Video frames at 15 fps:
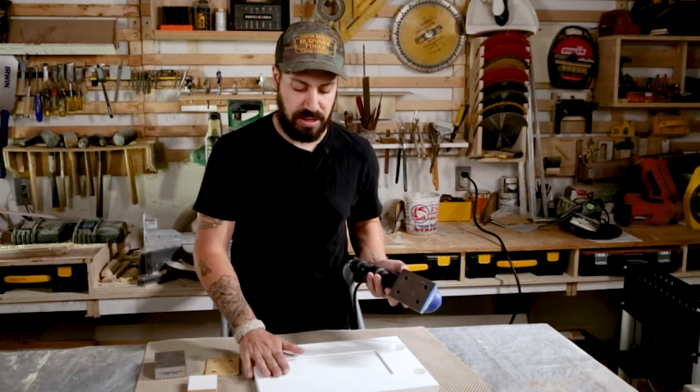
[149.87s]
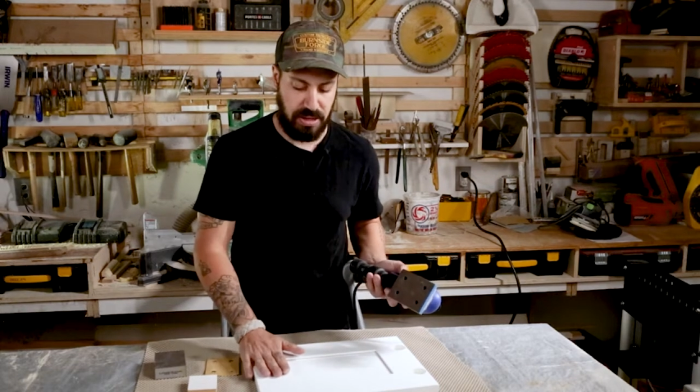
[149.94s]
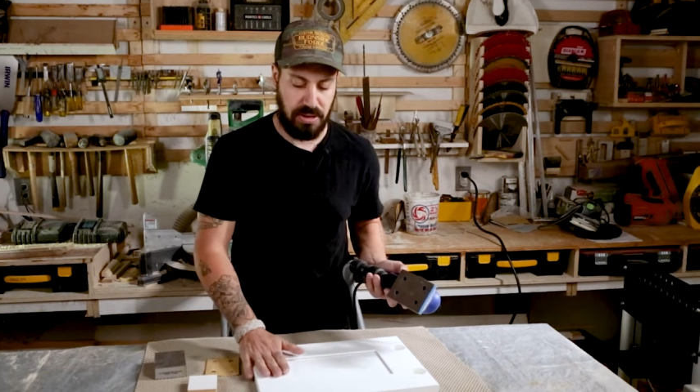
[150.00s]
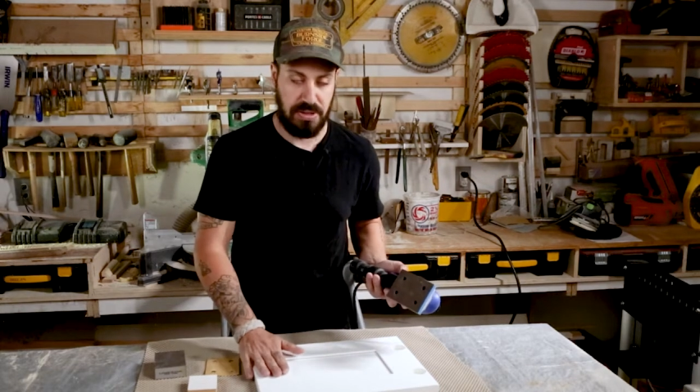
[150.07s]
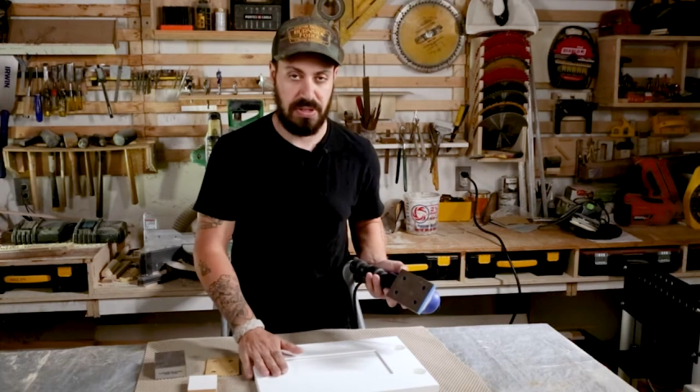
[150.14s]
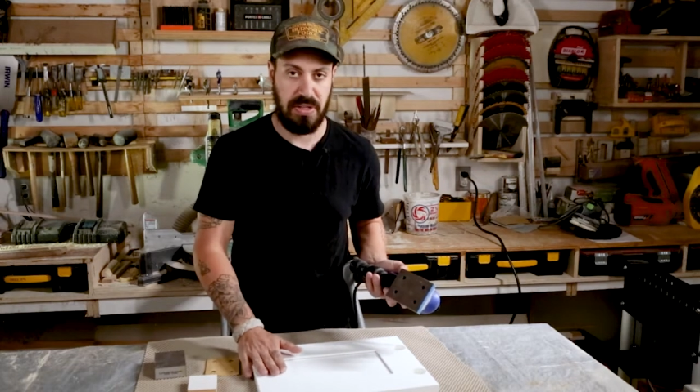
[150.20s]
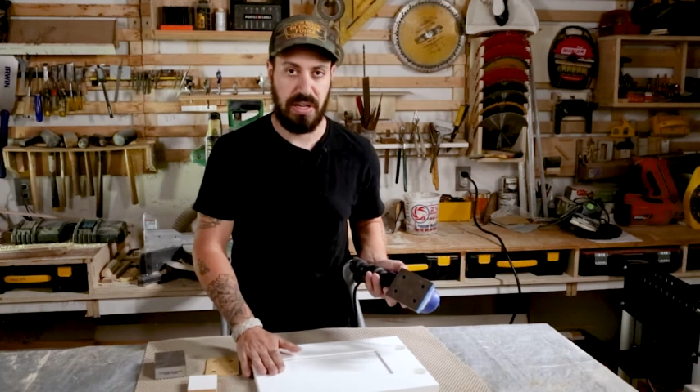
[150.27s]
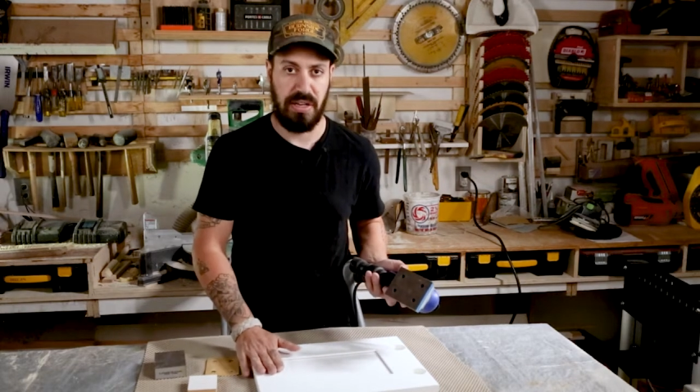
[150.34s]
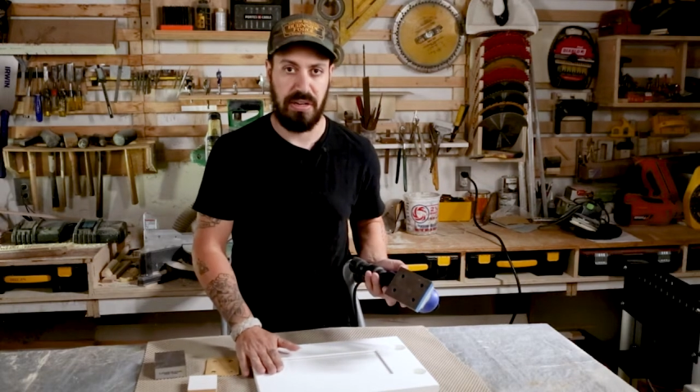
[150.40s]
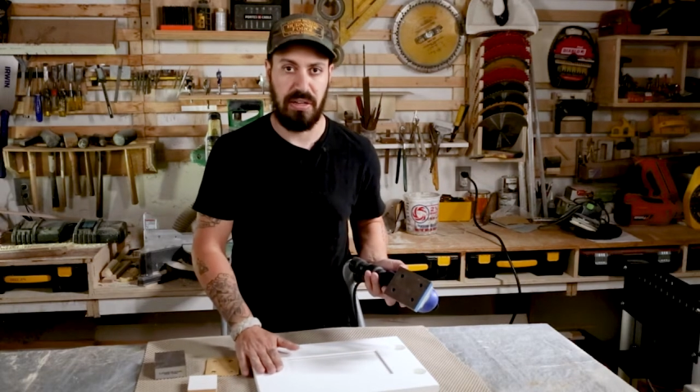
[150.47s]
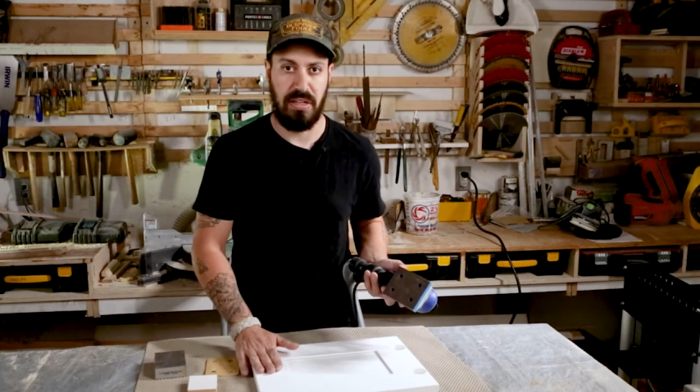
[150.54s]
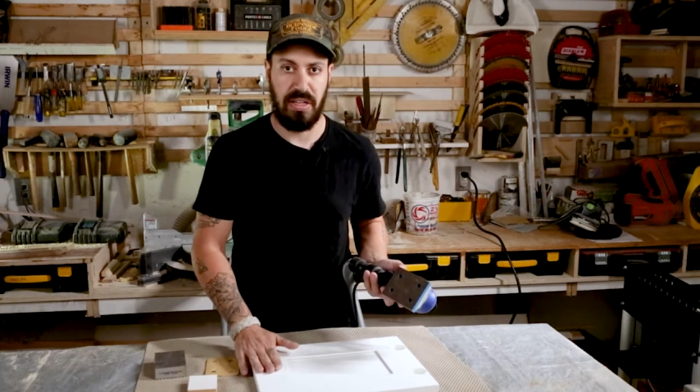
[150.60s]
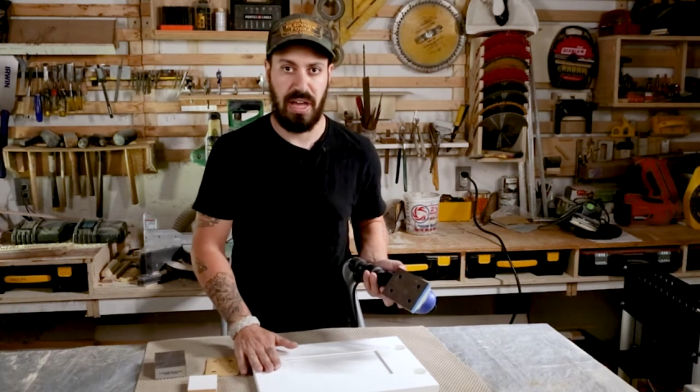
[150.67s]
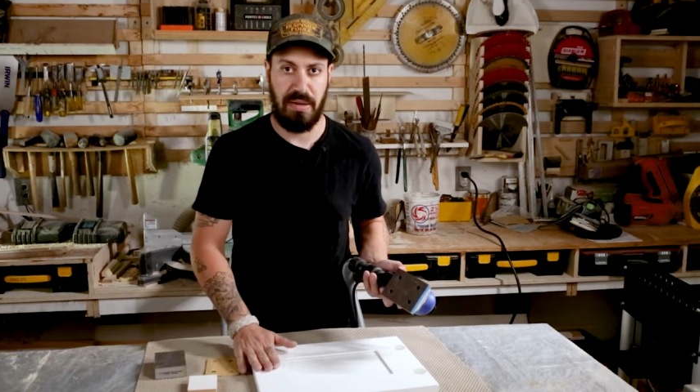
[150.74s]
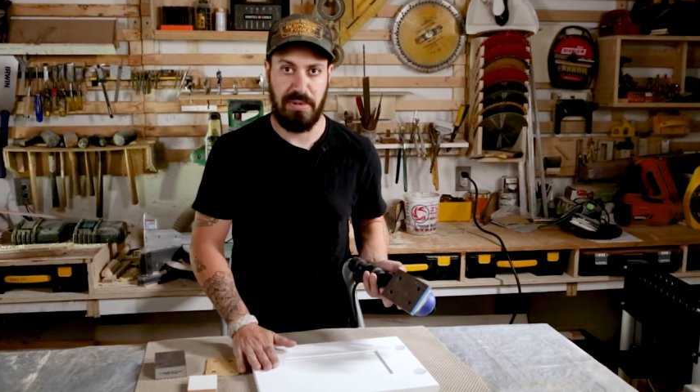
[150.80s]
that you're
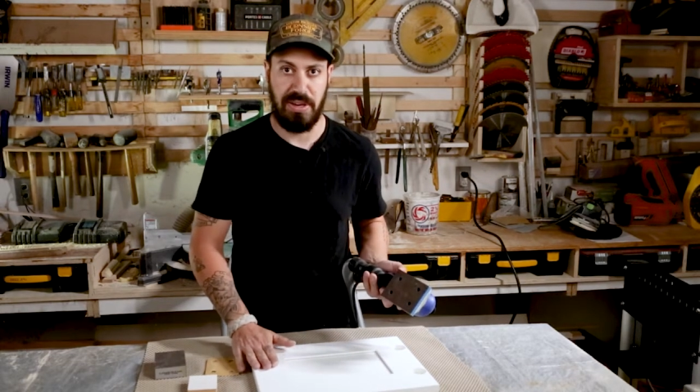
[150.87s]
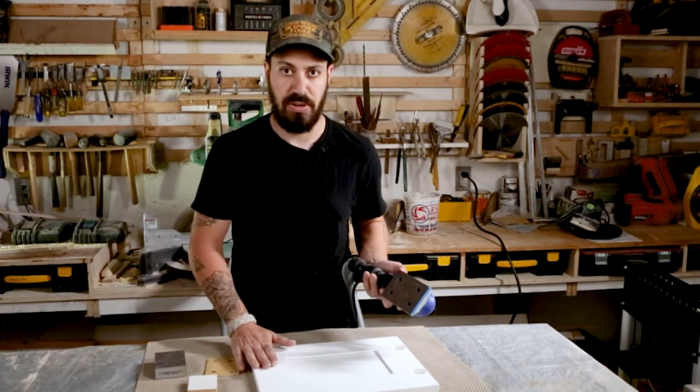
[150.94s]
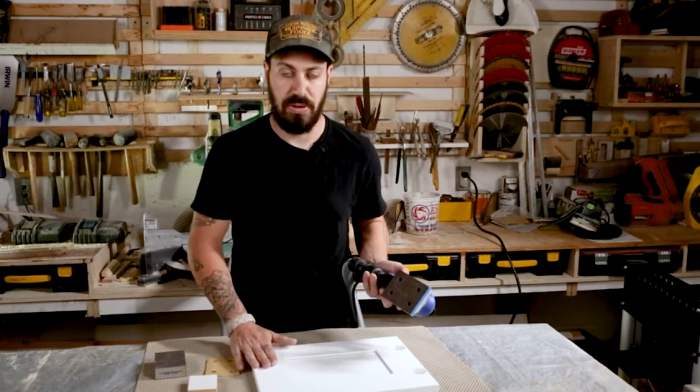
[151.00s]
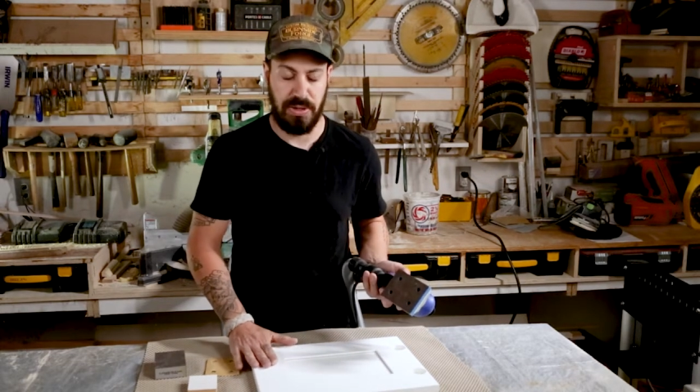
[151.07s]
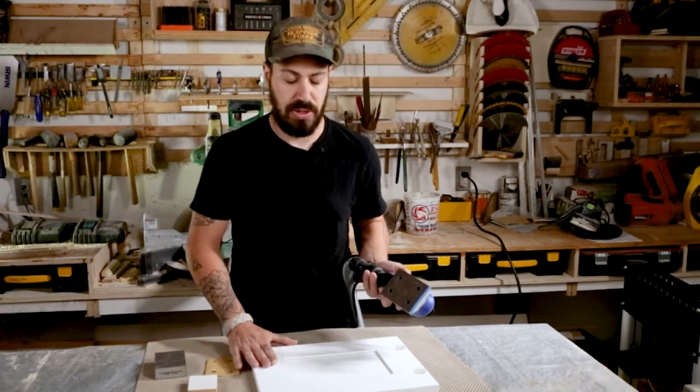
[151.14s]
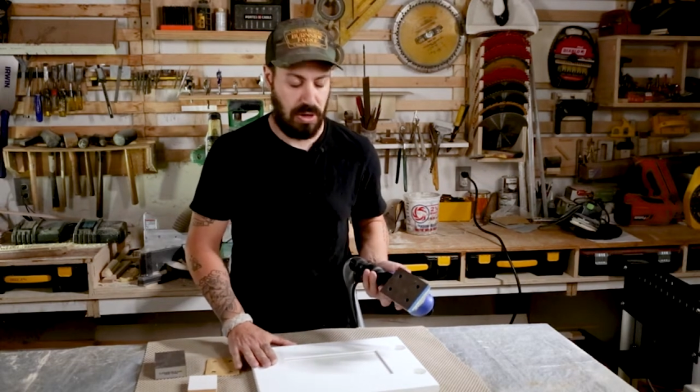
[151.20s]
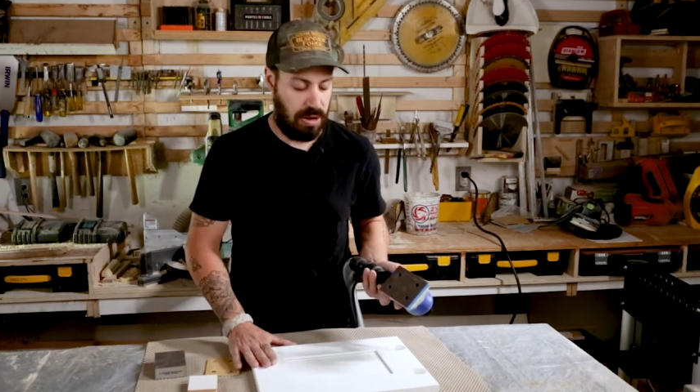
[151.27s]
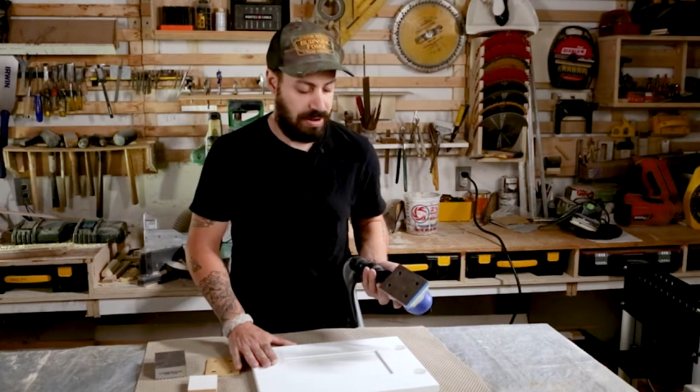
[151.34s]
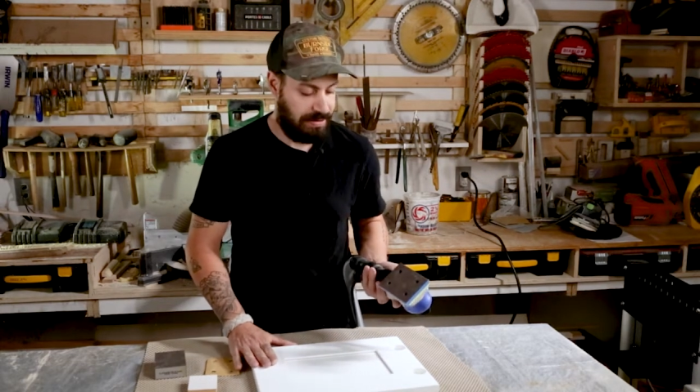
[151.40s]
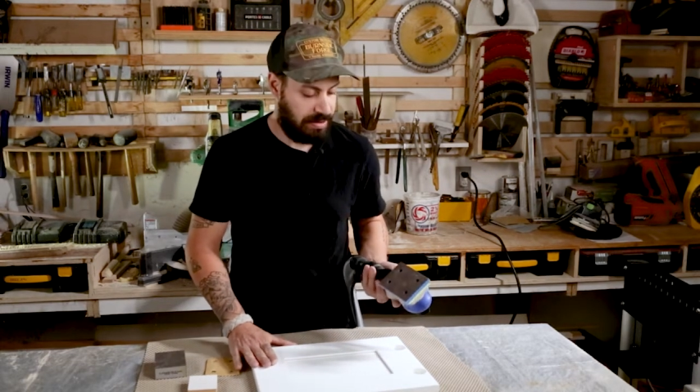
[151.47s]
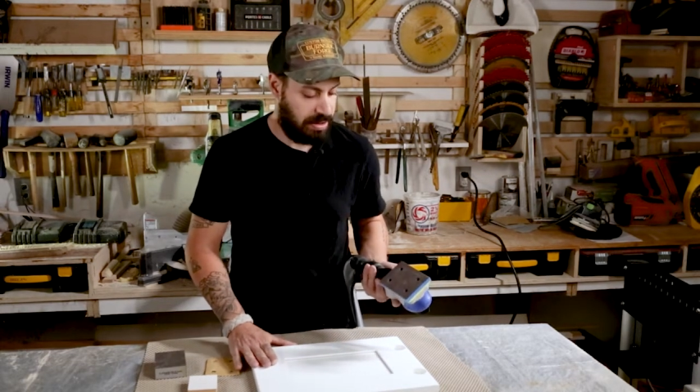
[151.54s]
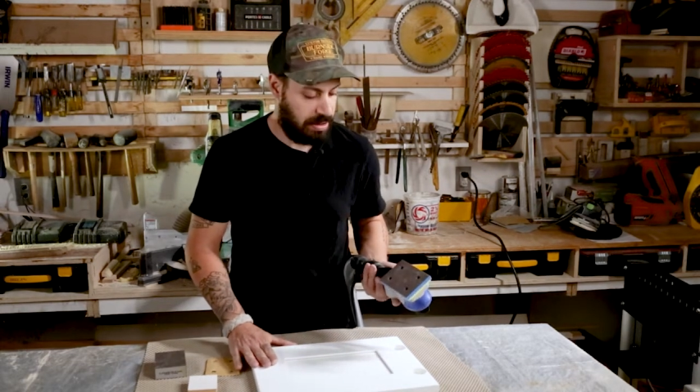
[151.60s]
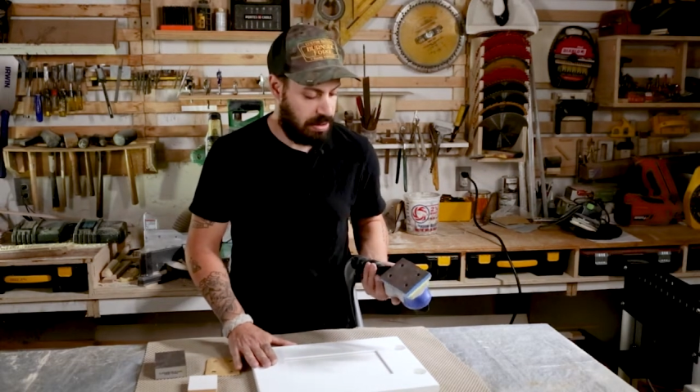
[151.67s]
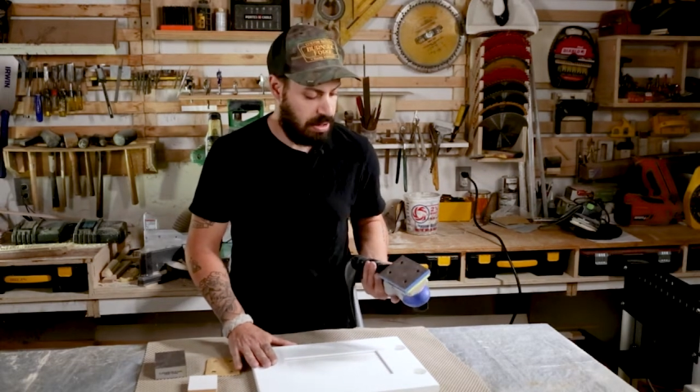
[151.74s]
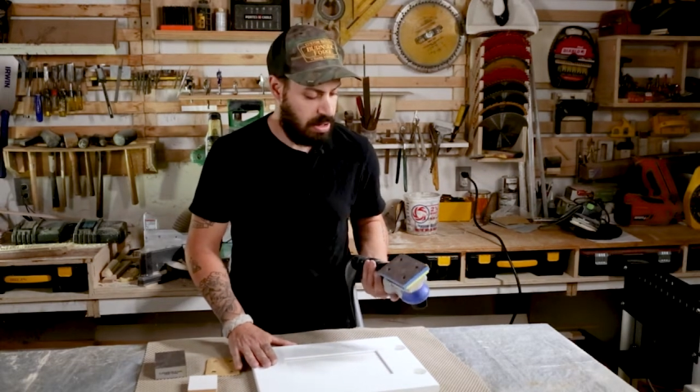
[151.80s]
sanding cabinet doors
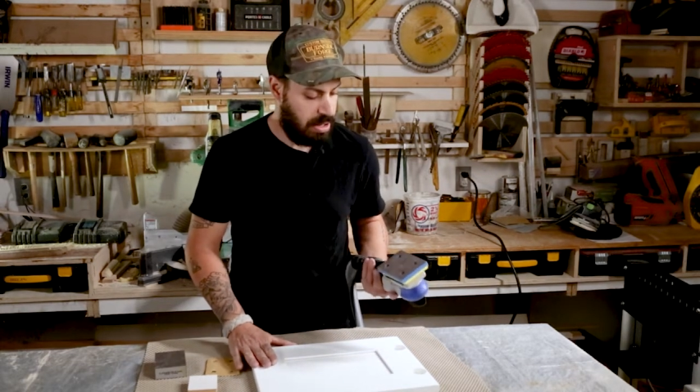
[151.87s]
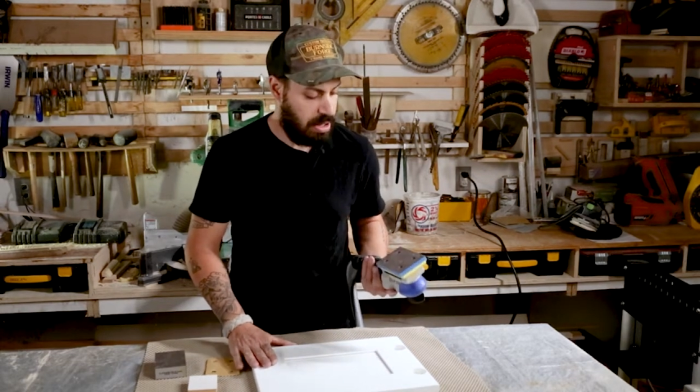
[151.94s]
often.